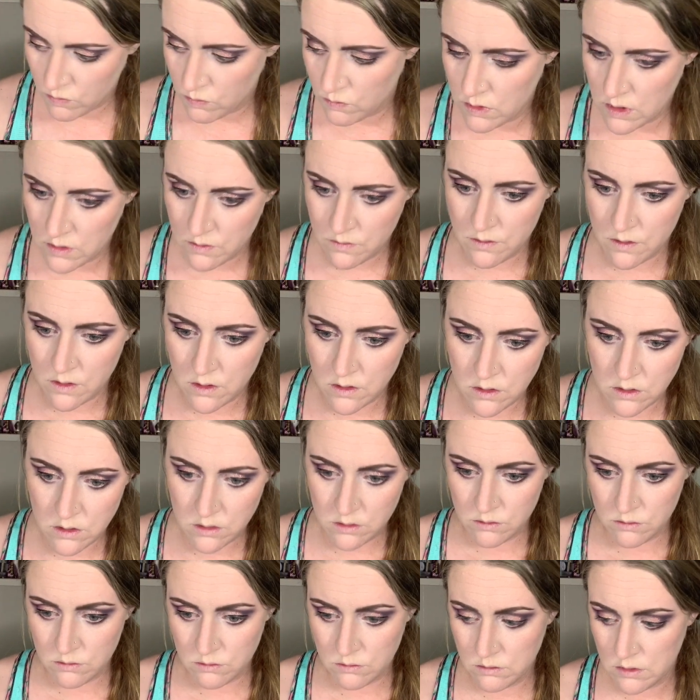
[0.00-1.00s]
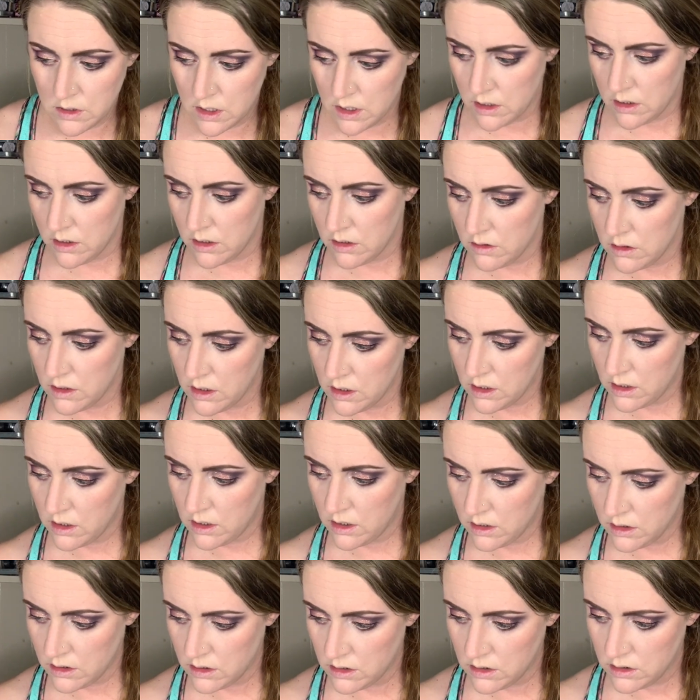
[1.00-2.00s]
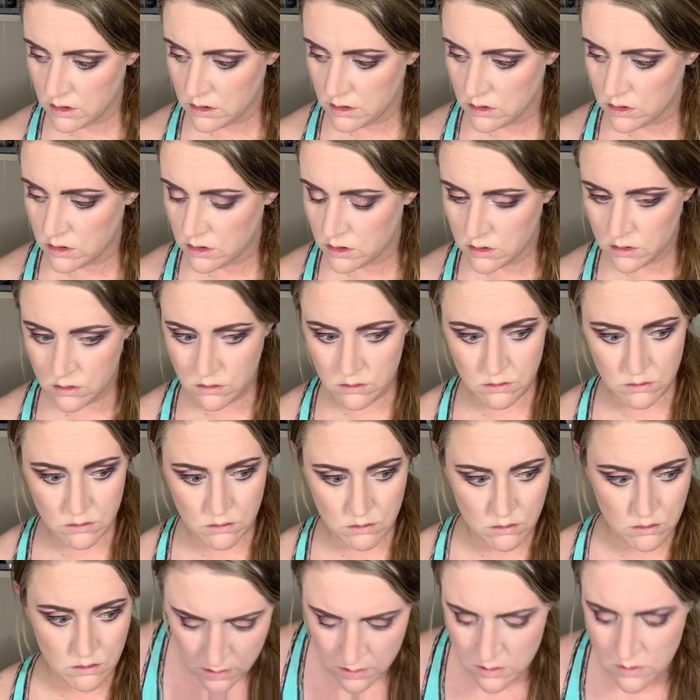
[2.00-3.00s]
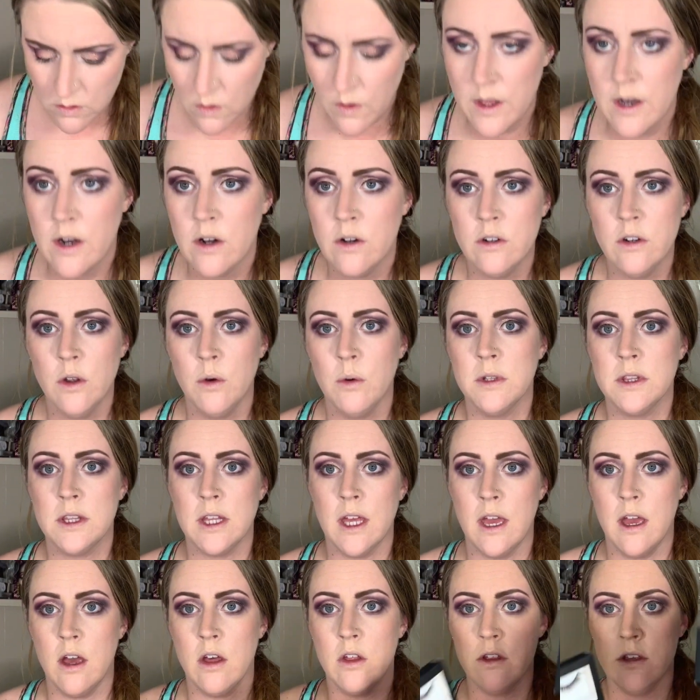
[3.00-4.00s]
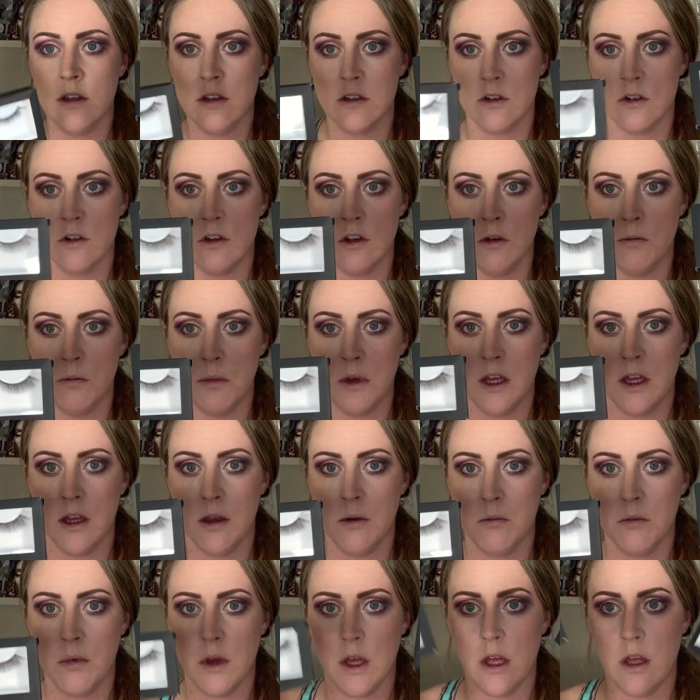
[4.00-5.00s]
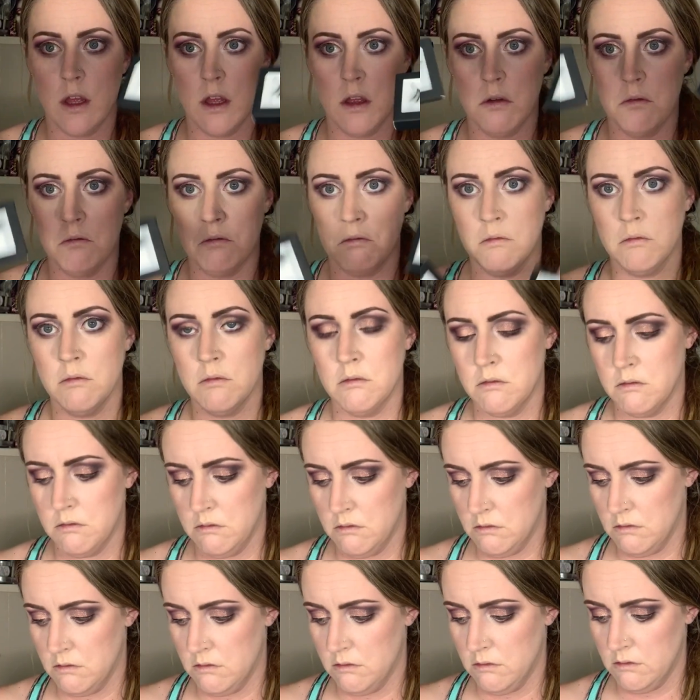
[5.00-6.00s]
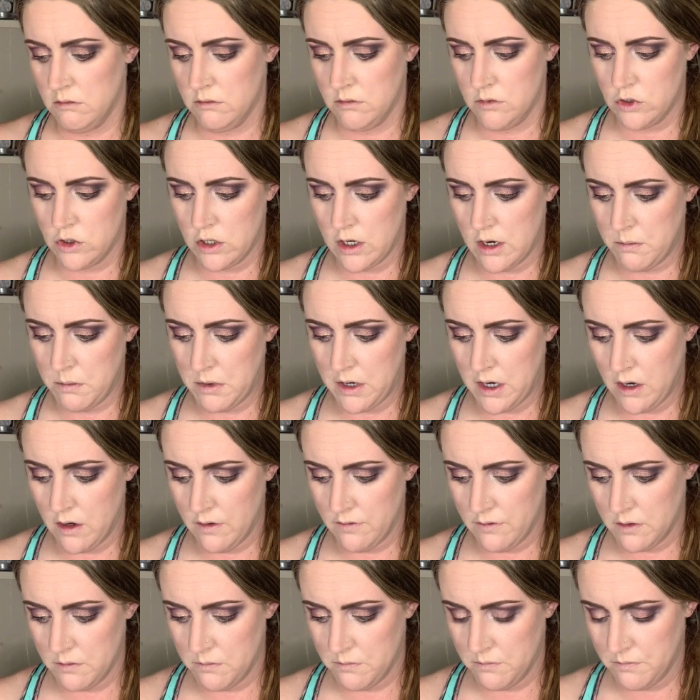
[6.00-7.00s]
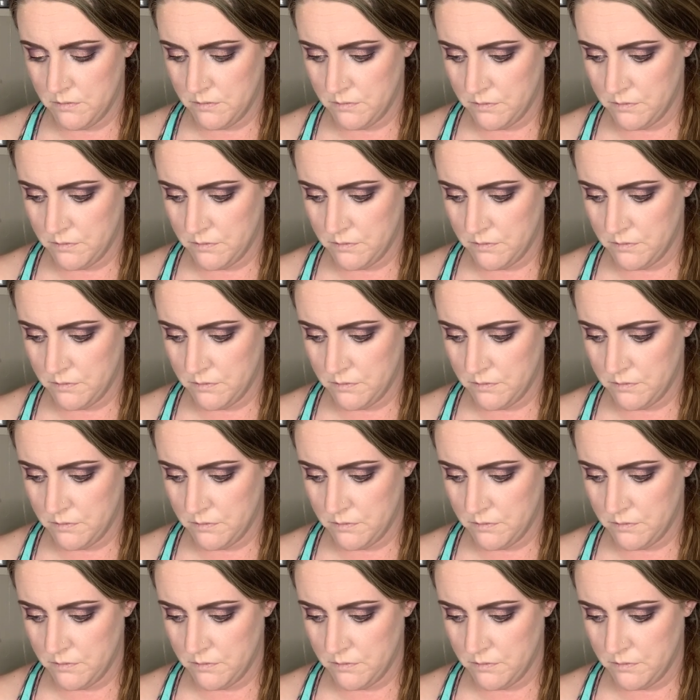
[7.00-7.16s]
Before you know that I need you. So I don't know what the hell these are duping, but I'm gonna try a pair of them.